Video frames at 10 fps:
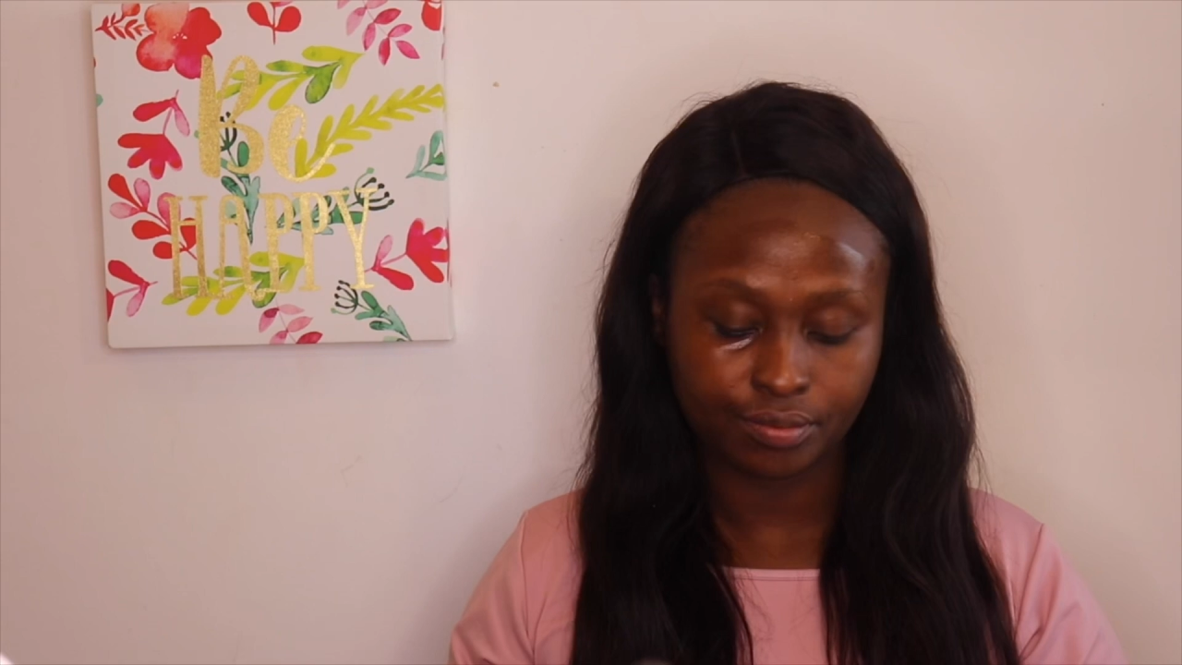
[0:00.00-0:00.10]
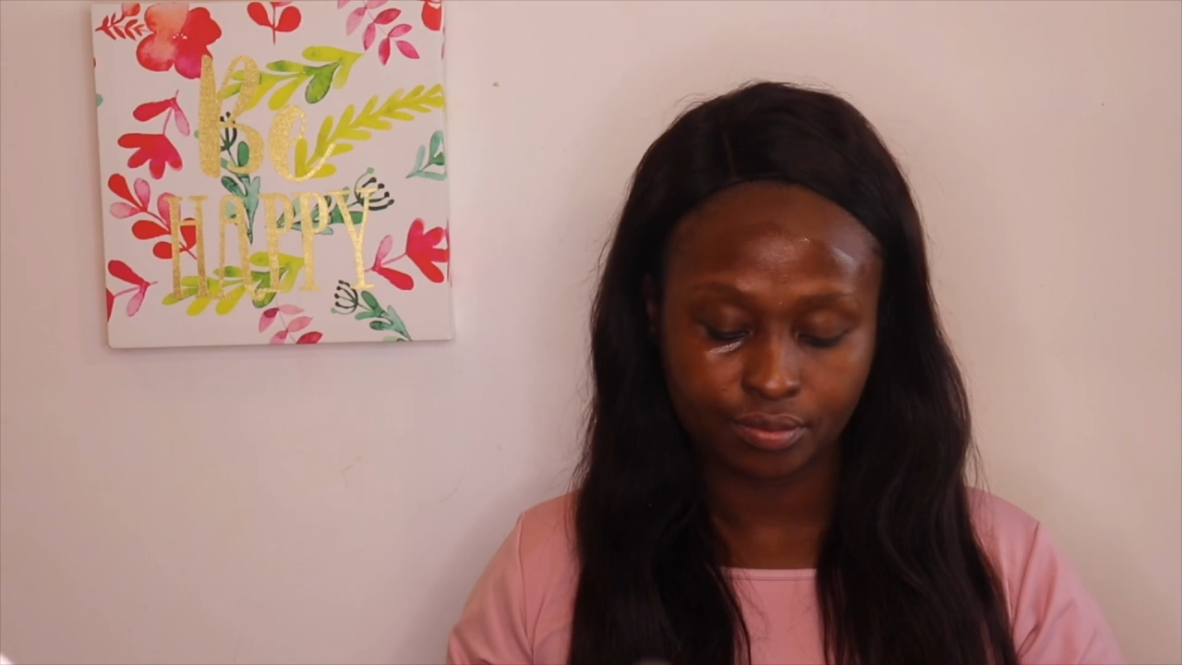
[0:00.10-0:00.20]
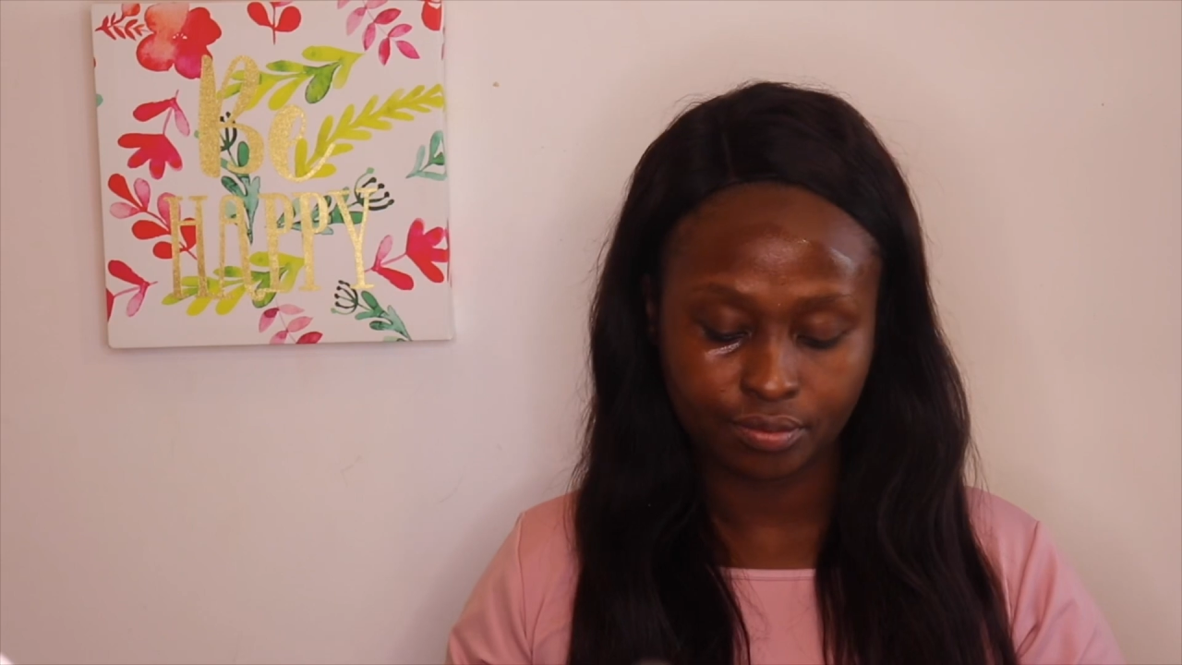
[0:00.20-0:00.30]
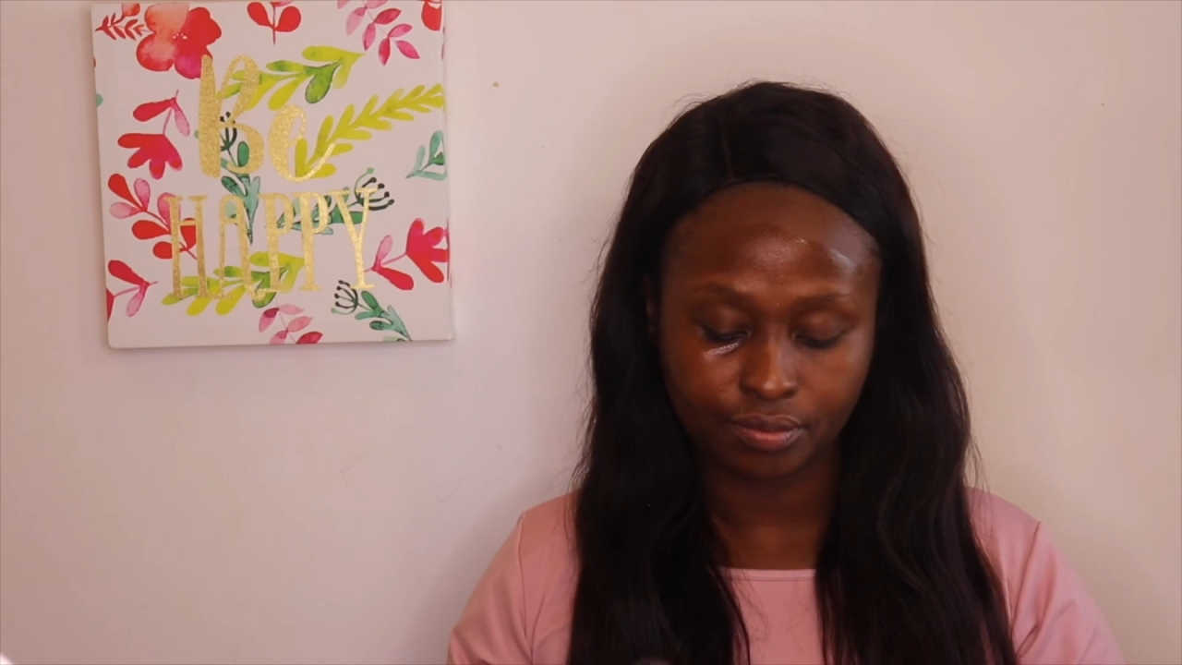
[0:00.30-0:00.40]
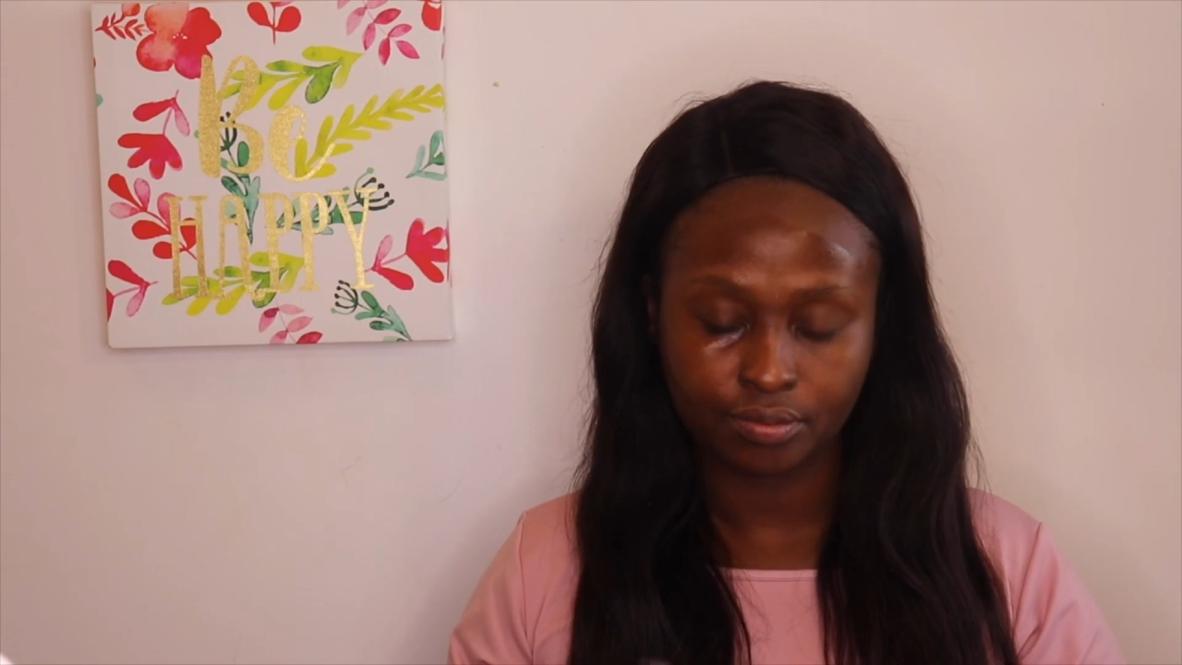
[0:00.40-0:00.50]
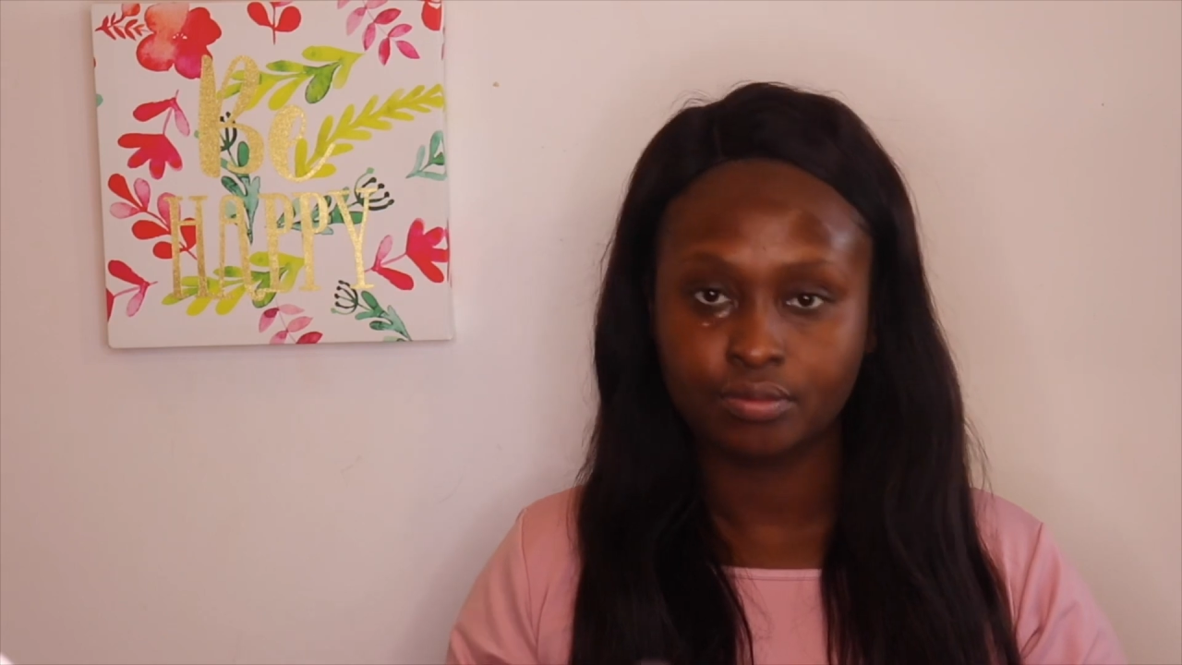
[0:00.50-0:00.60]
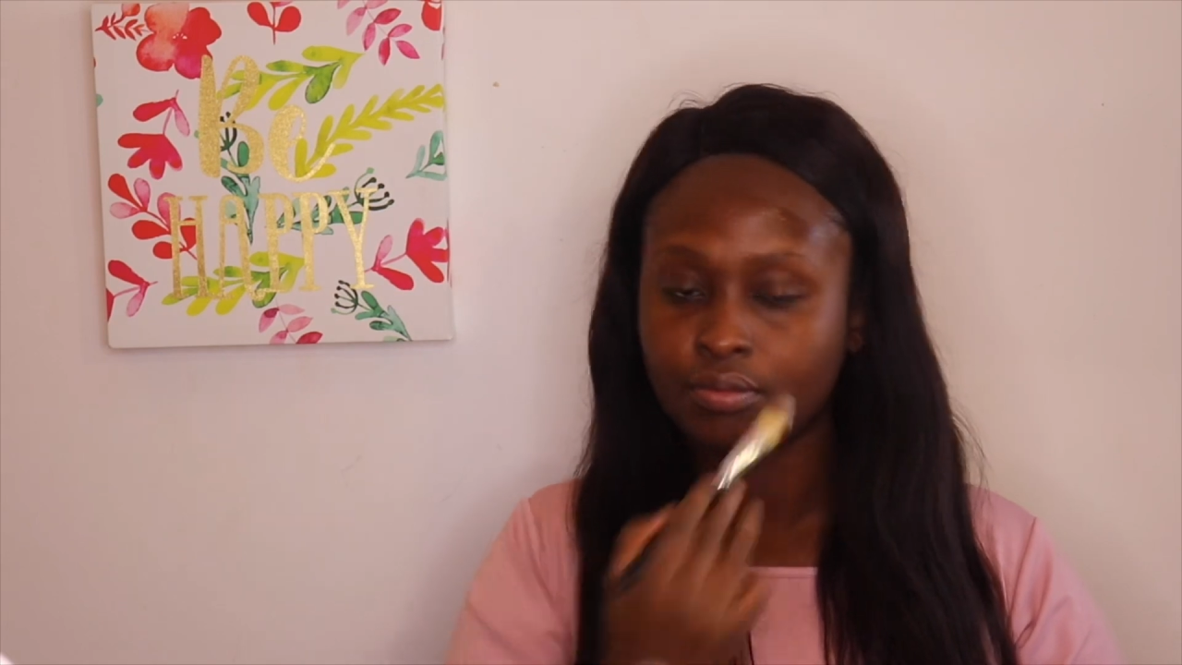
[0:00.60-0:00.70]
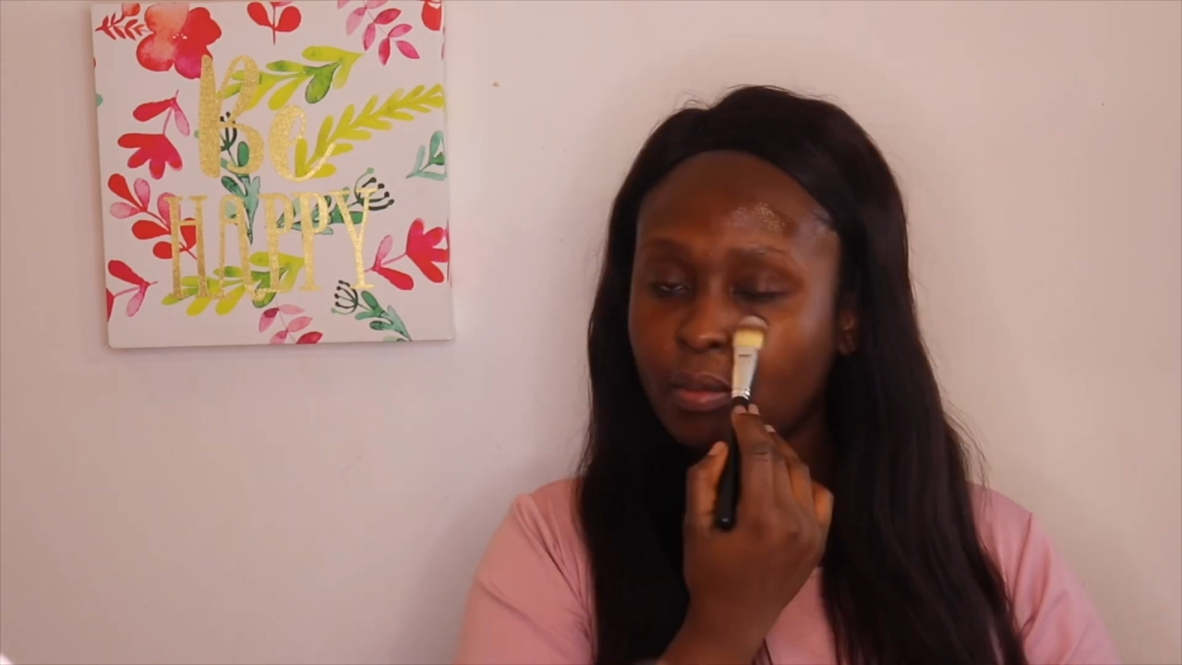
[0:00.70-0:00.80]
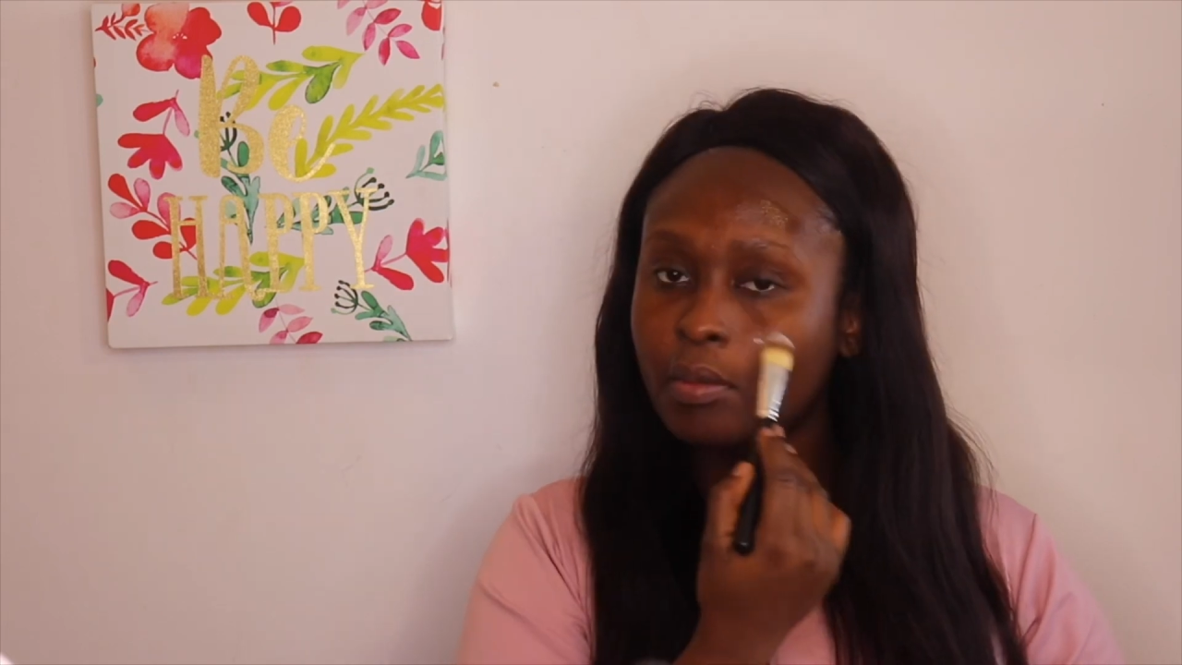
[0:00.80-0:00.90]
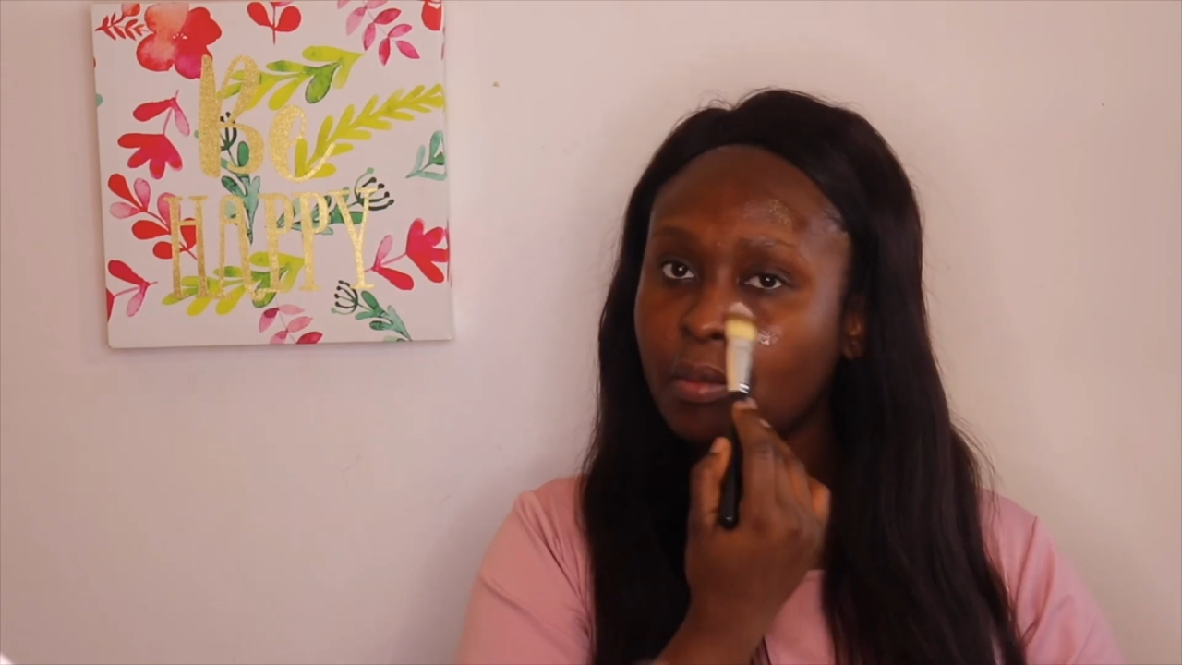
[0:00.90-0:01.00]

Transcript: and